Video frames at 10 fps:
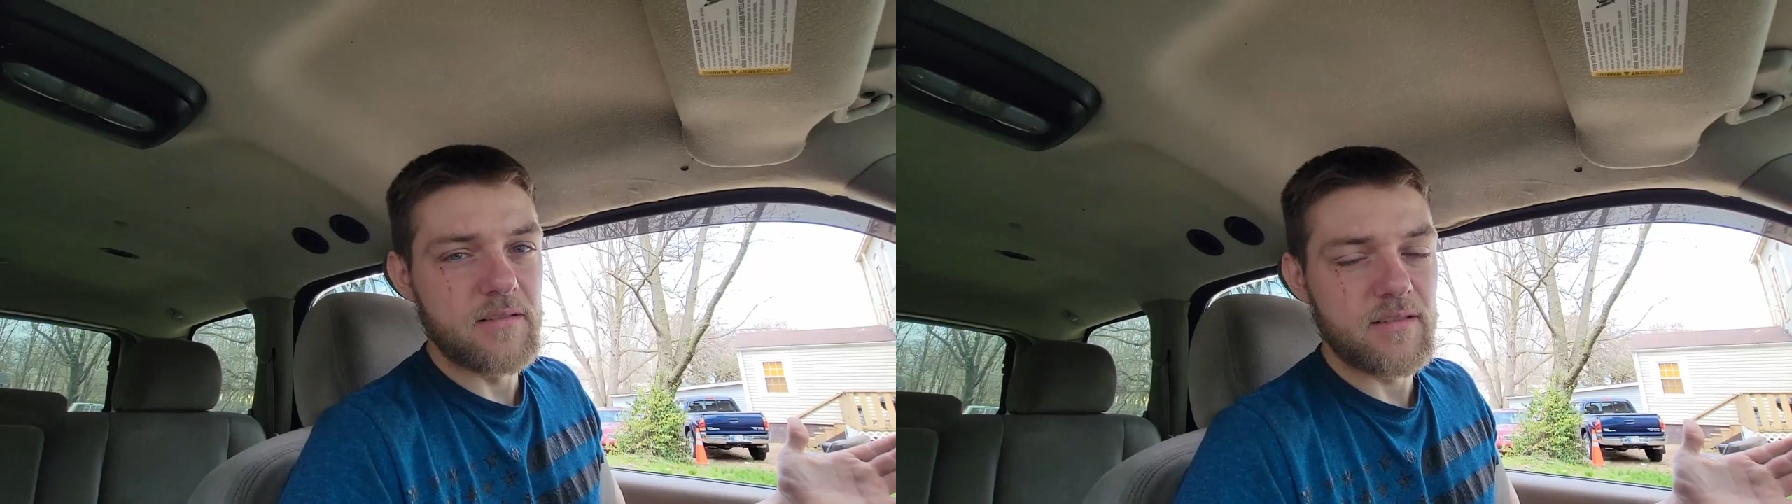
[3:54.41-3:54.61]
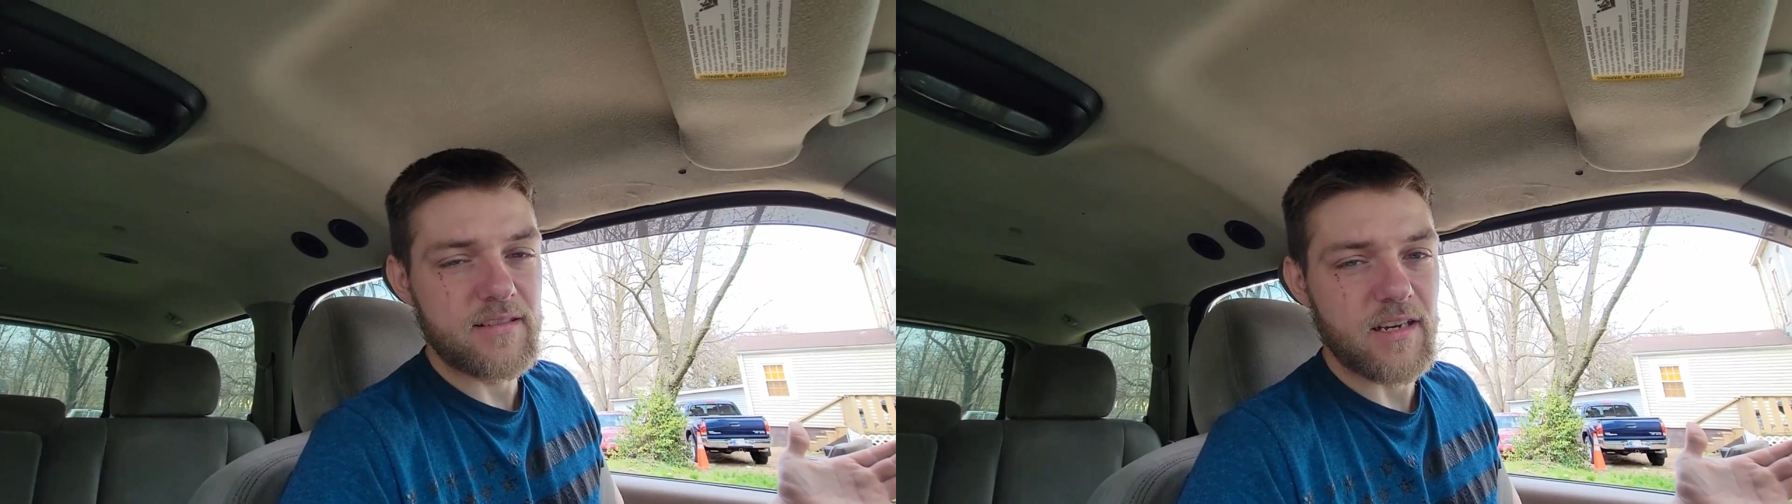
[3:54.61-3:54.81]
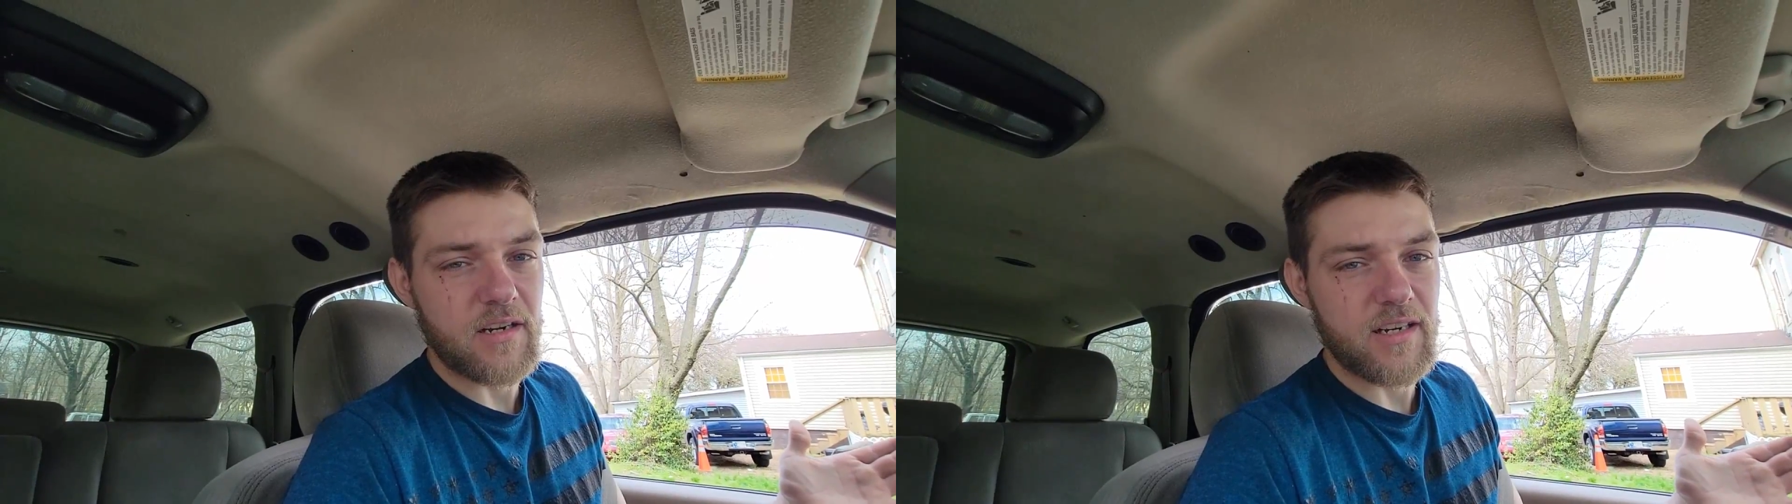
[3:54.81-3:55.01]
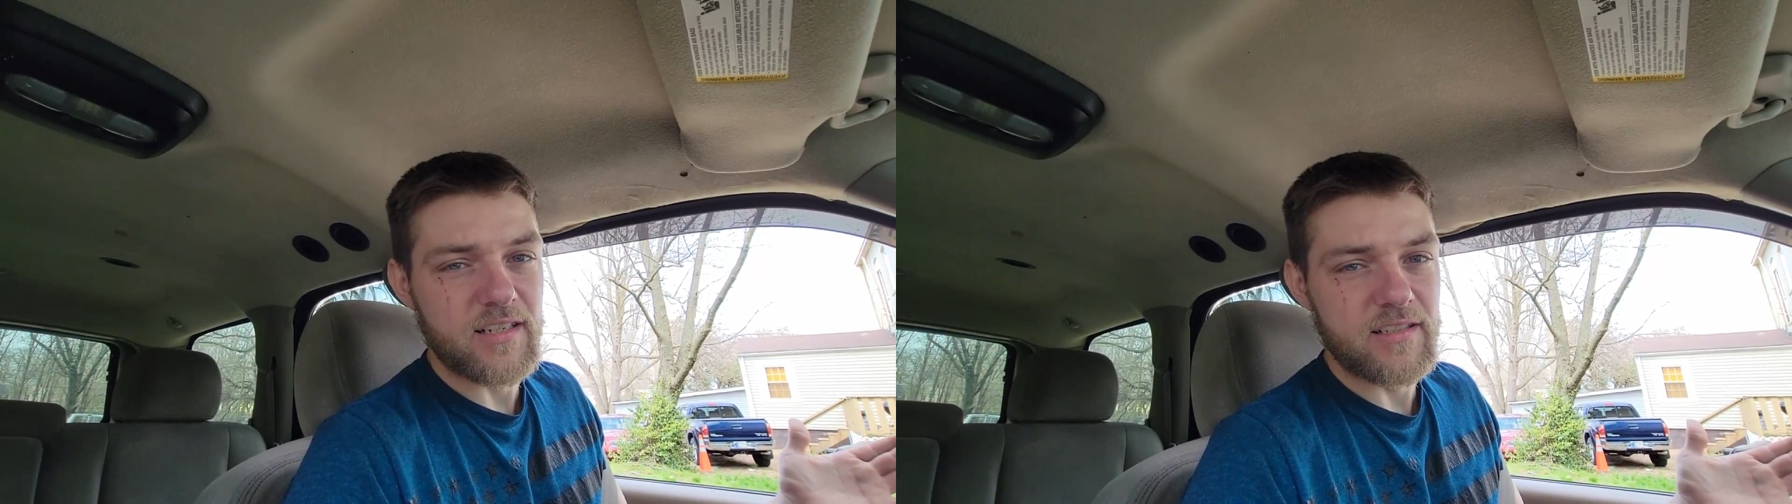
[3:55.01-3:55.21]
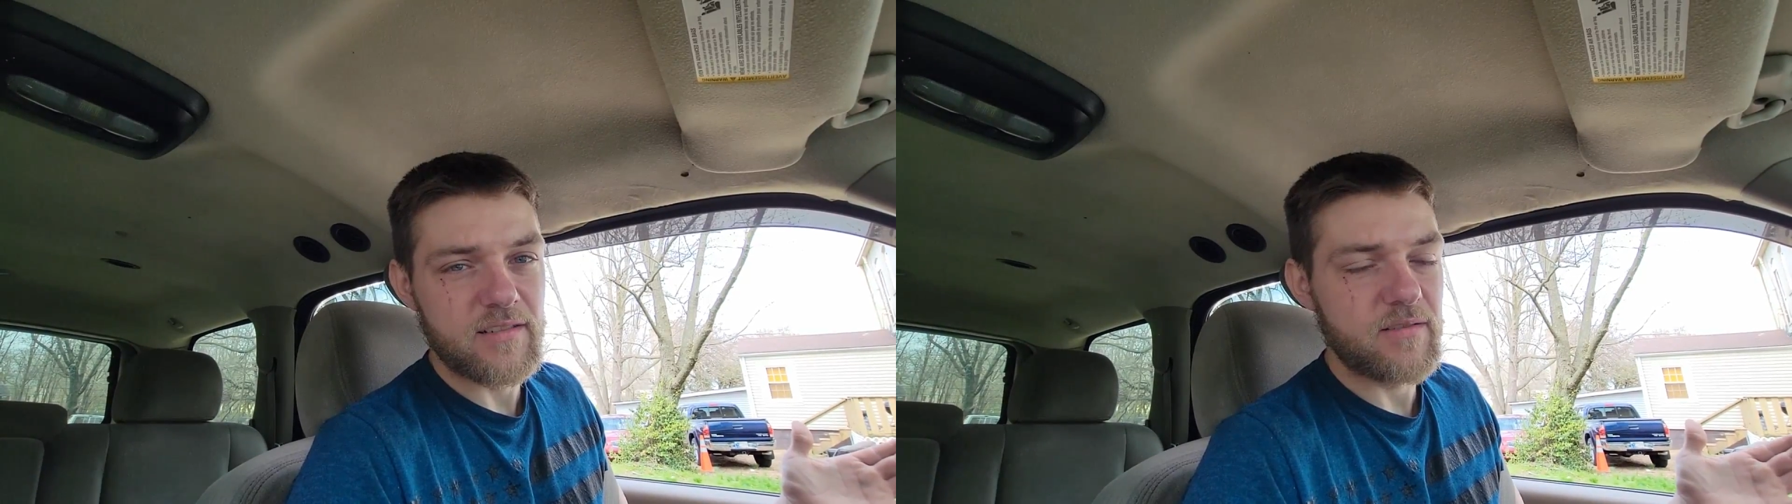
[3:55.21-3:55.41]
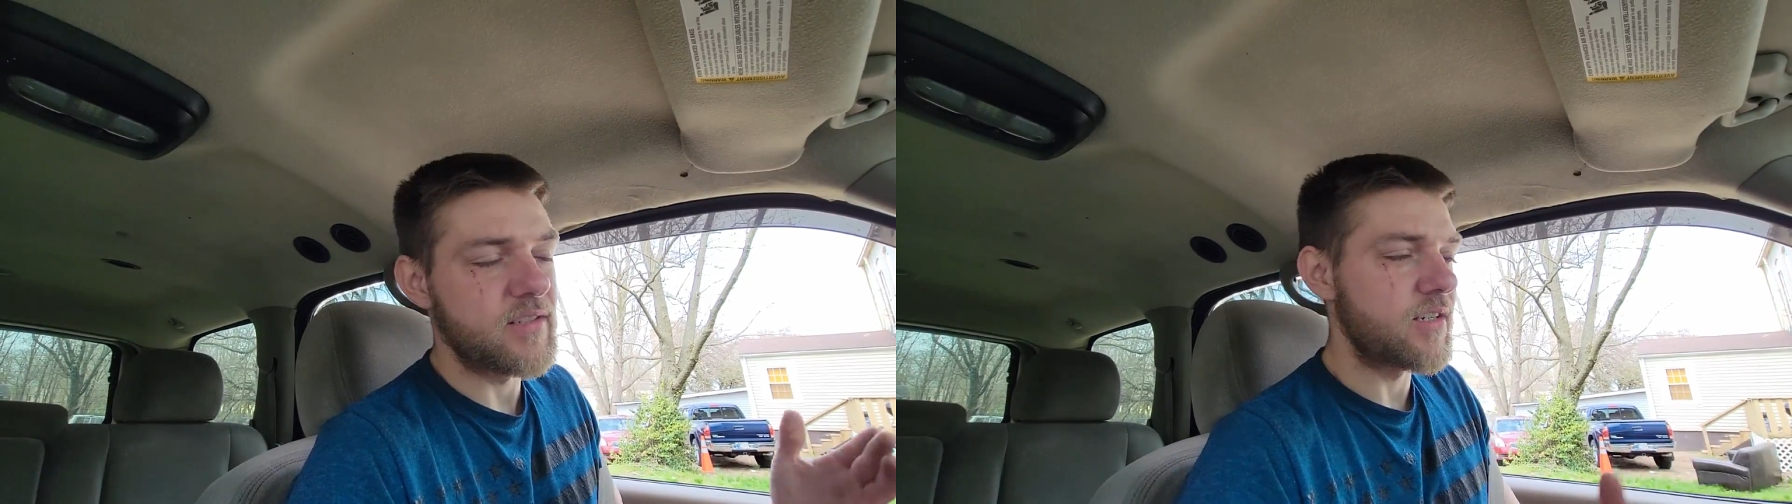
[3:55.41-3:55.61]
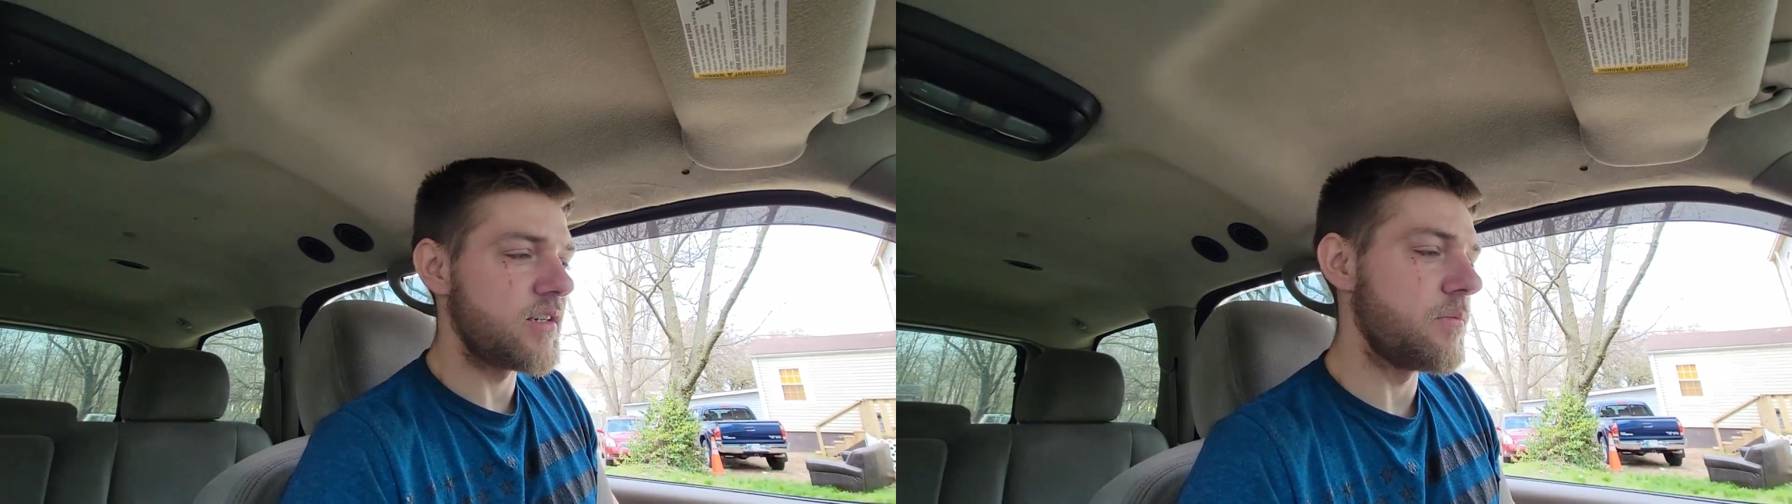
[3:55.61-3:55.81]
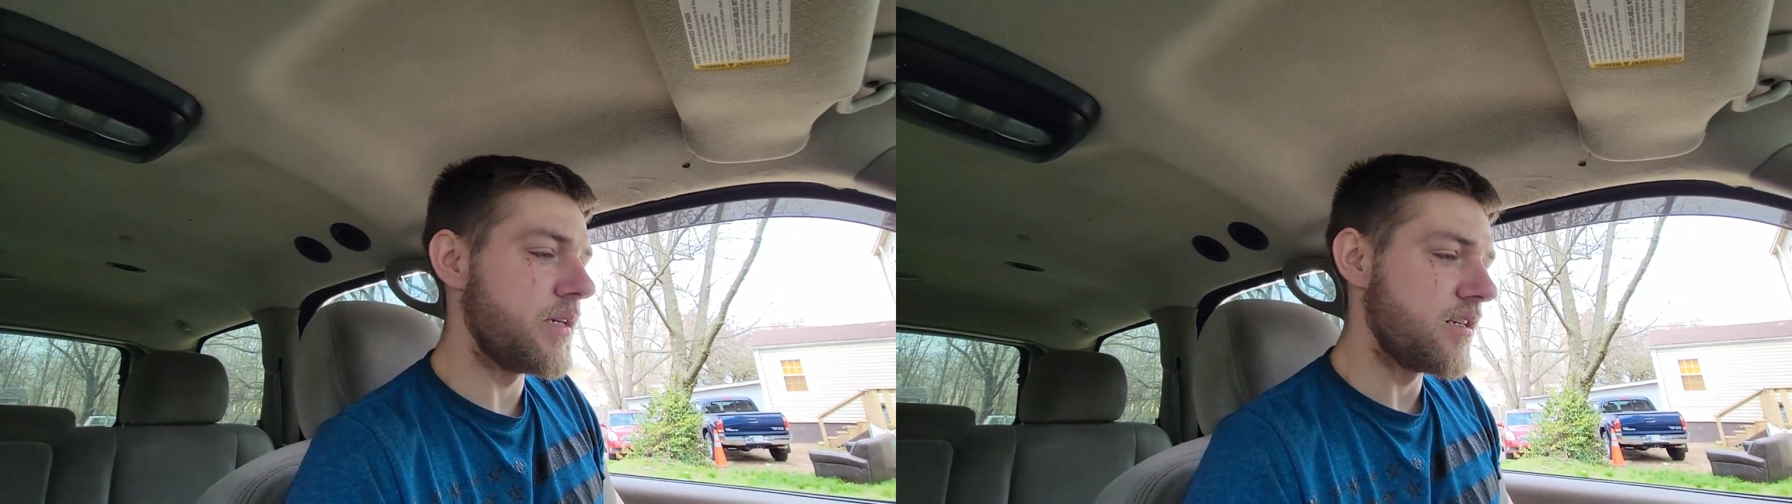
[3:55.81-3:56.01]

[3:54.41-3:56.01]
Sound good? Sound good to me.